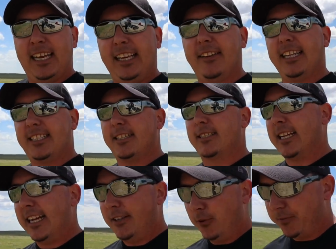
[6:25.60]
likes to
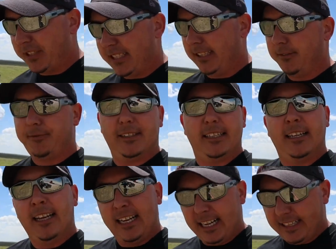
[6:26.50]
stay to himself,
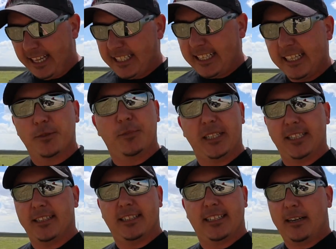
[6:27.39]
and that's his business.